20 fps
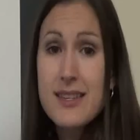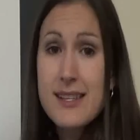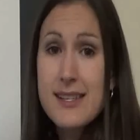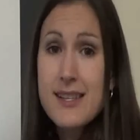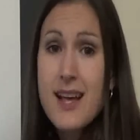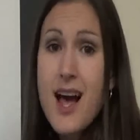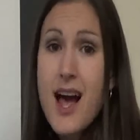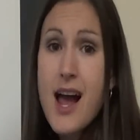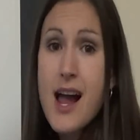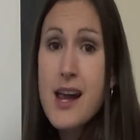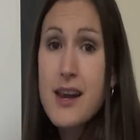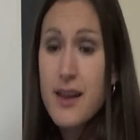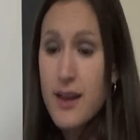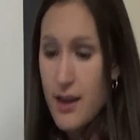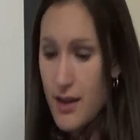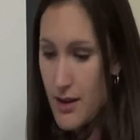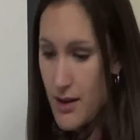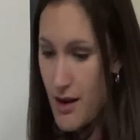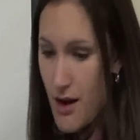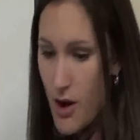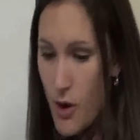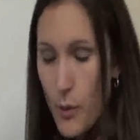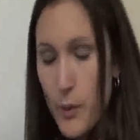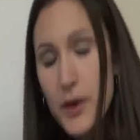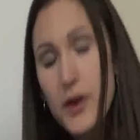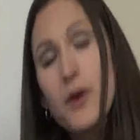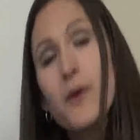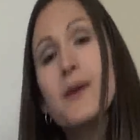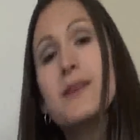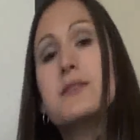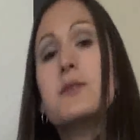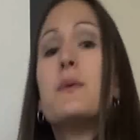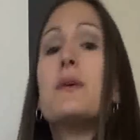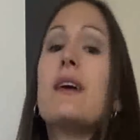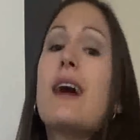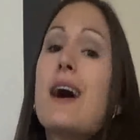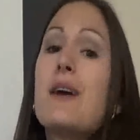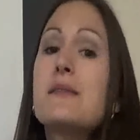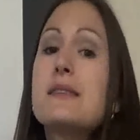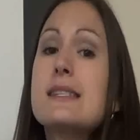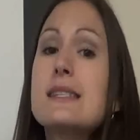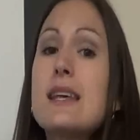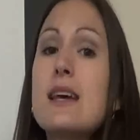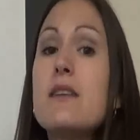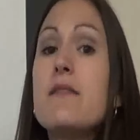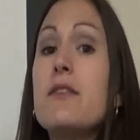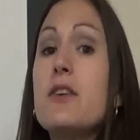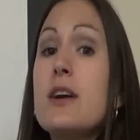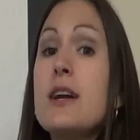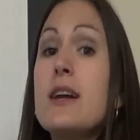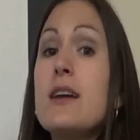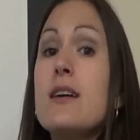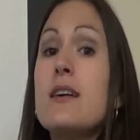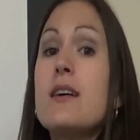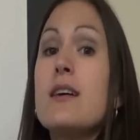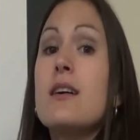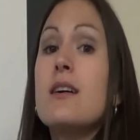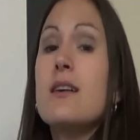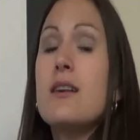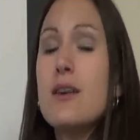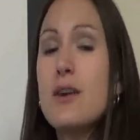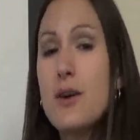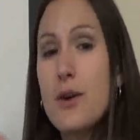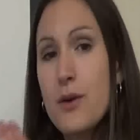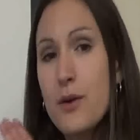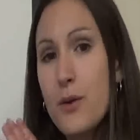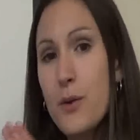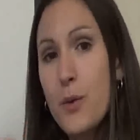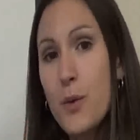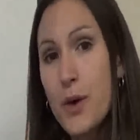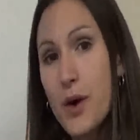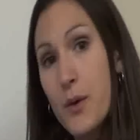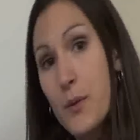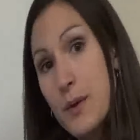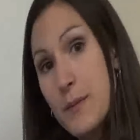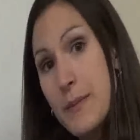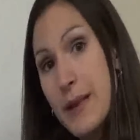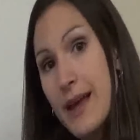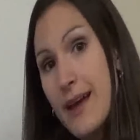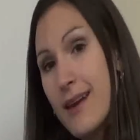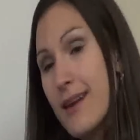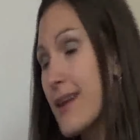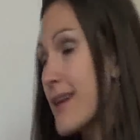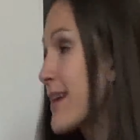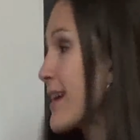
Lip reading: decide, are we going to allow slavery or are we banning